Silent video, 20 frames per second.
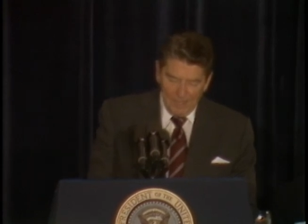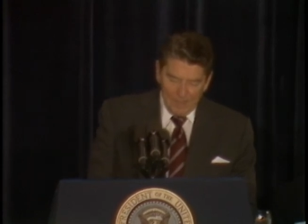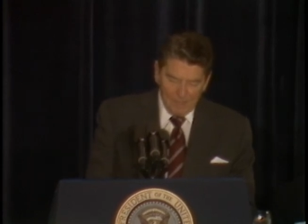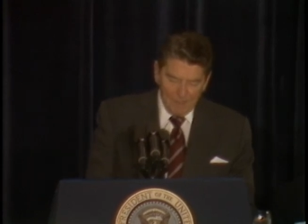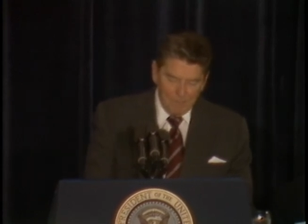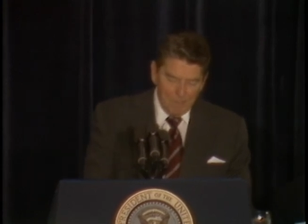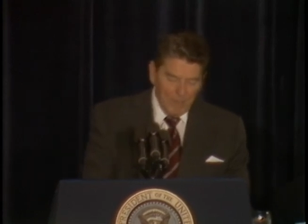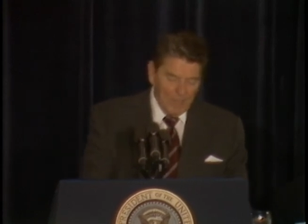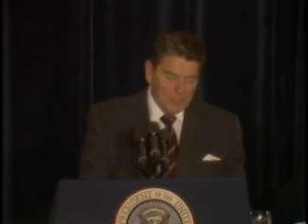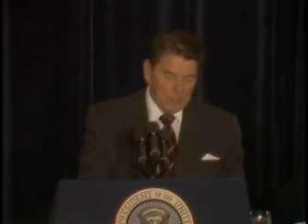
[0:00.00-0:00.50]

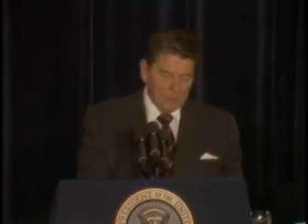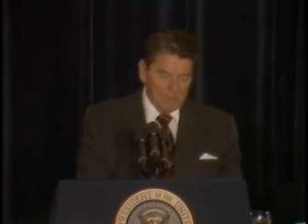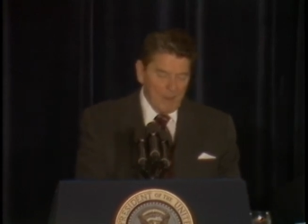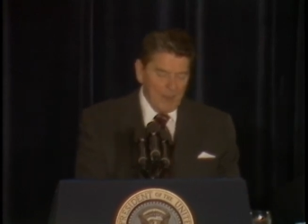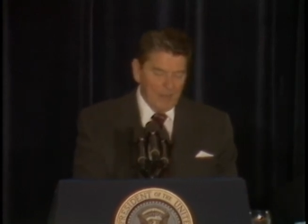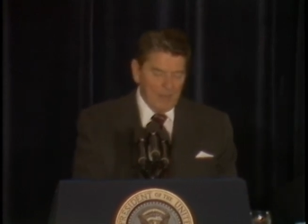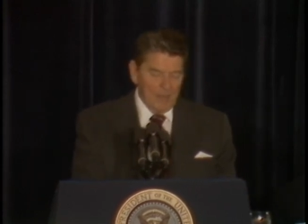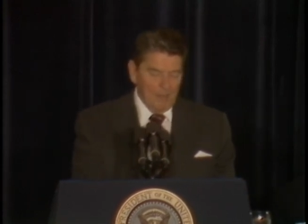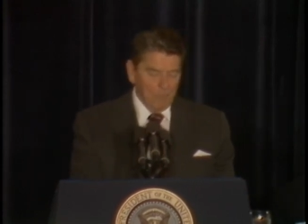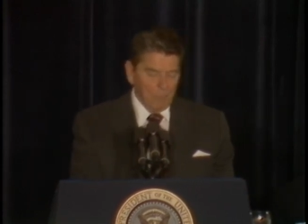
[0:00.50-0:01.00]
The big
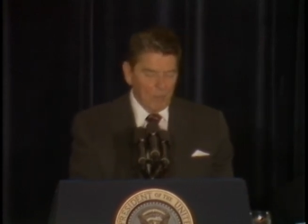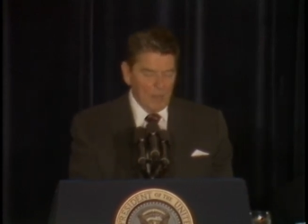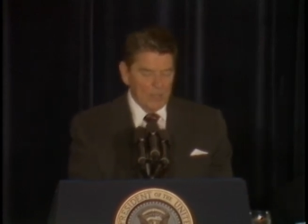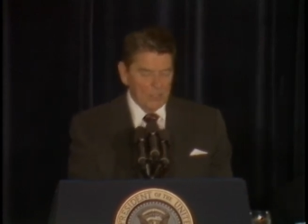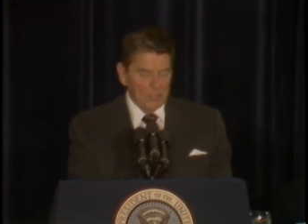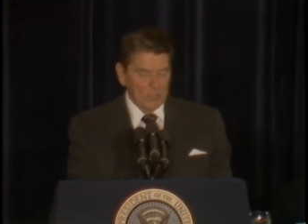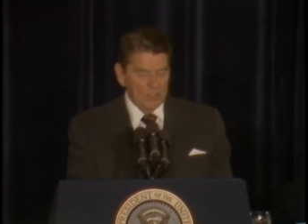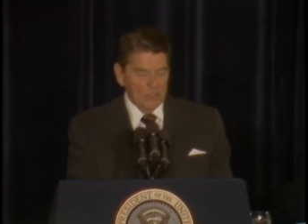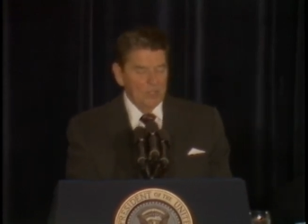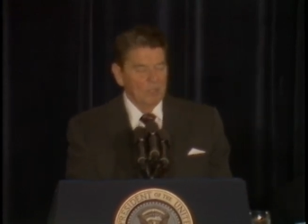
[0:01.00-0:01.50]
spending
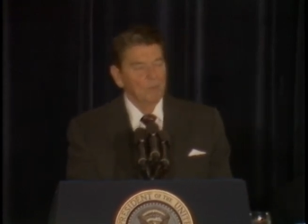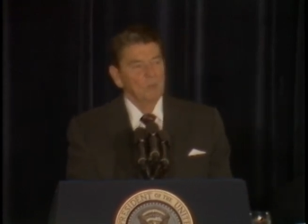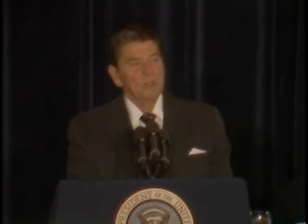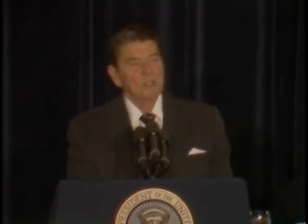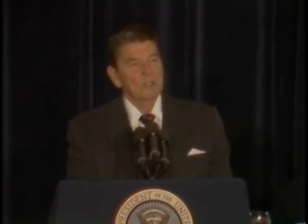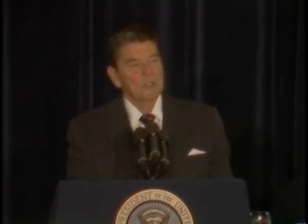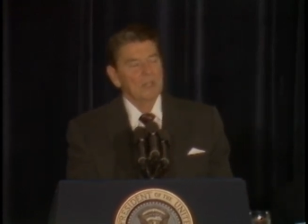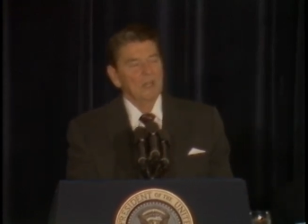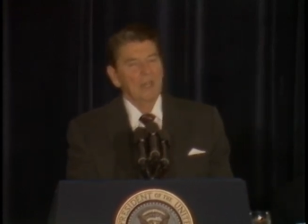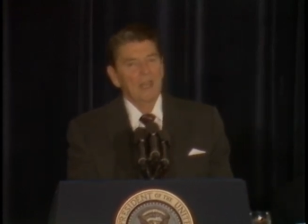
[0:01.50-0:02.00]
pressures that
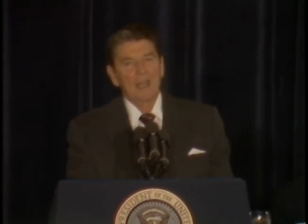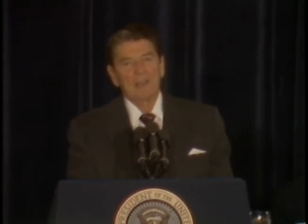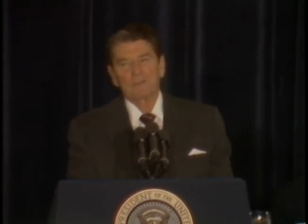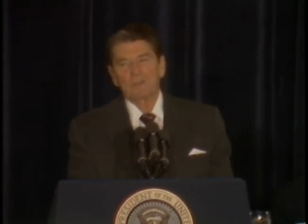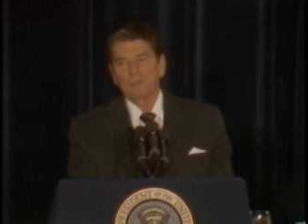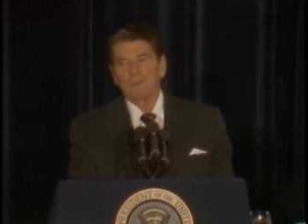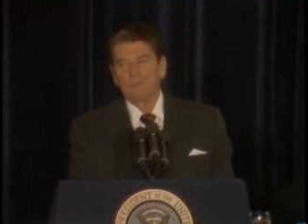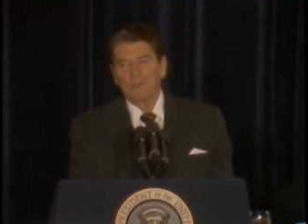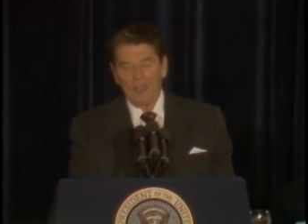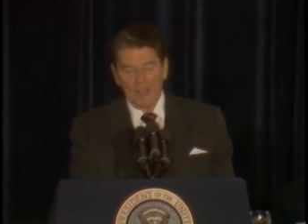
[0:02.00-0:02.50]
we still
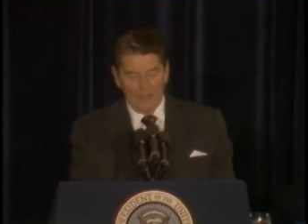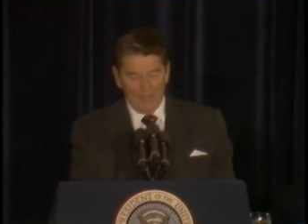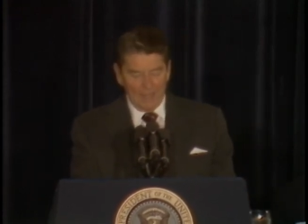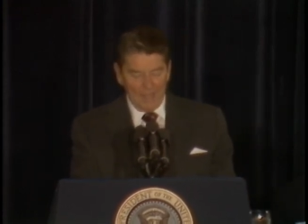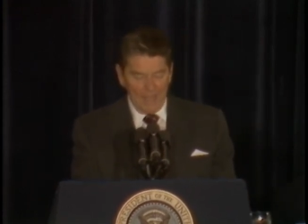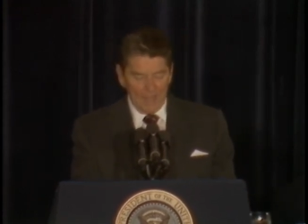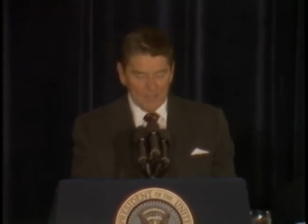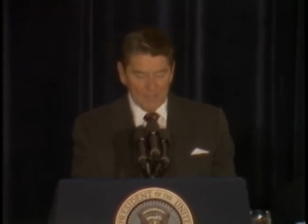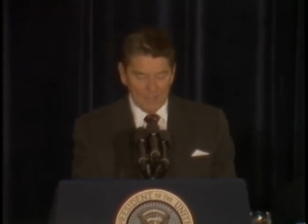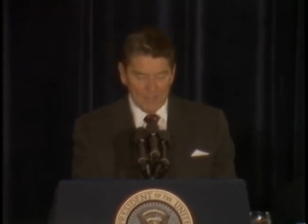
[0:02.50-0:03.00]
have to fight
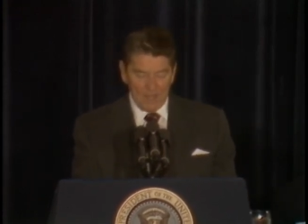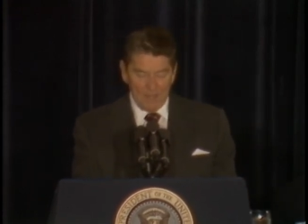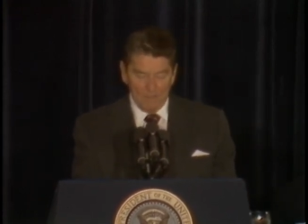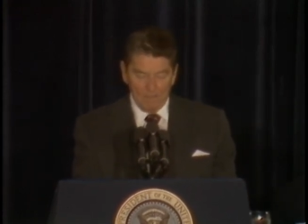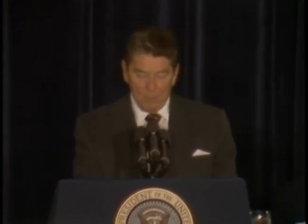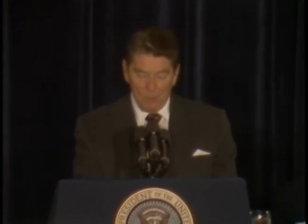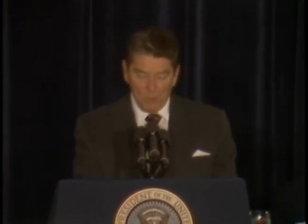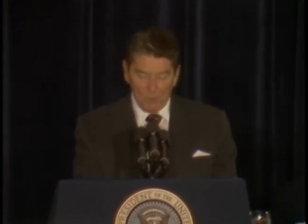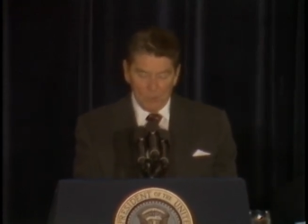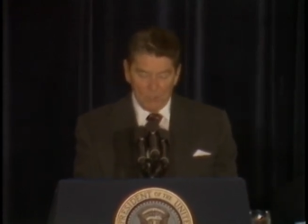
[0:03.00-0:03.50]
against
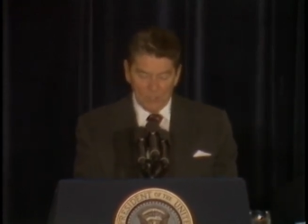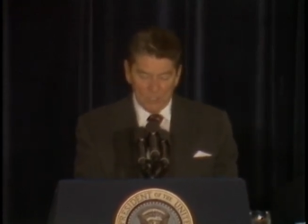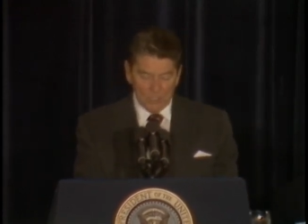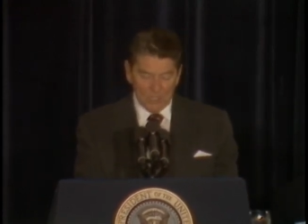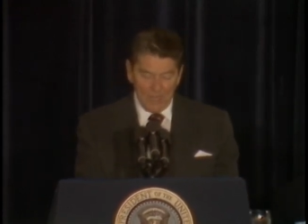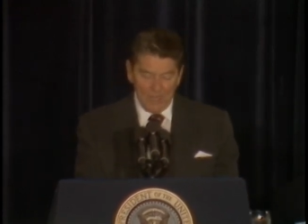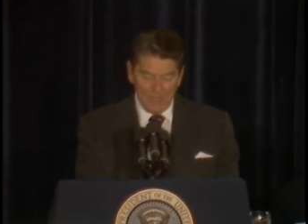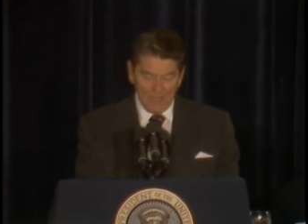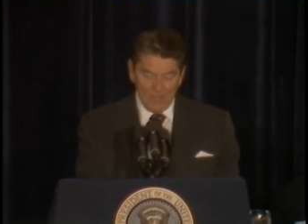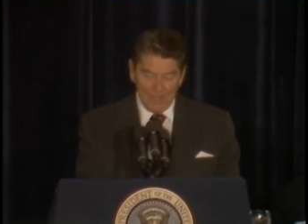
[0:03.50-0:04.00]
on both the
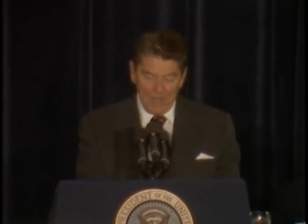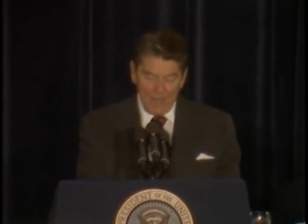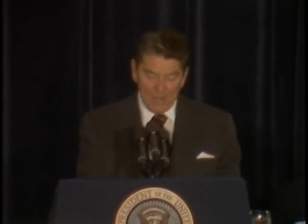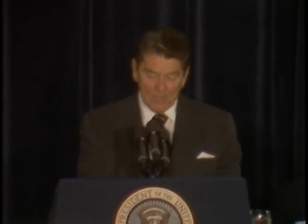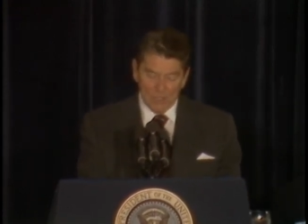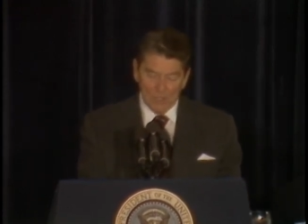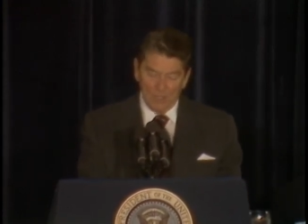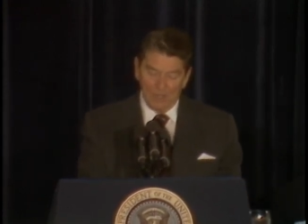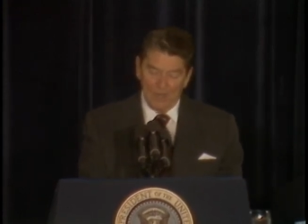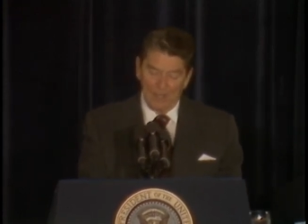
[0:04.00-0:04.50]
state and
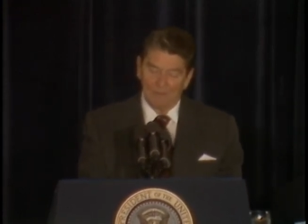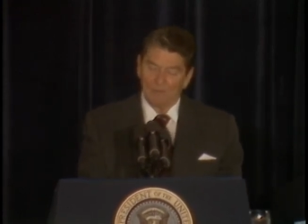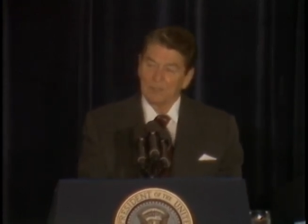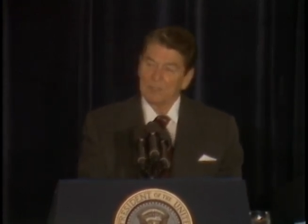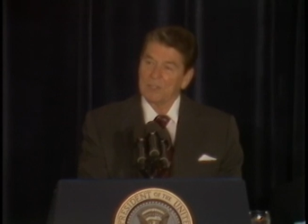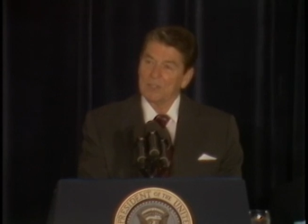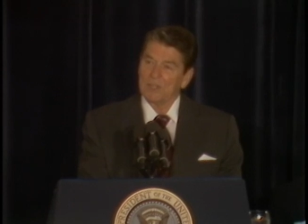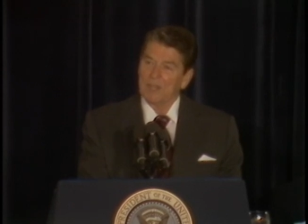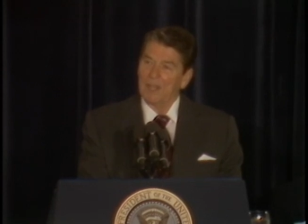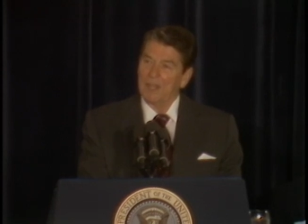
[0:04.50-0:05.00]
national
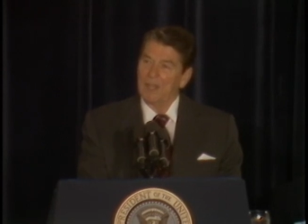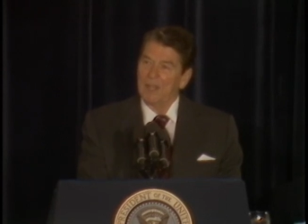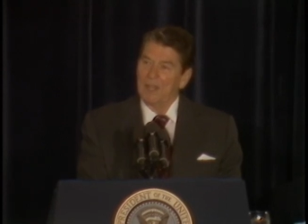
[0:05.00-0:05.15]
levels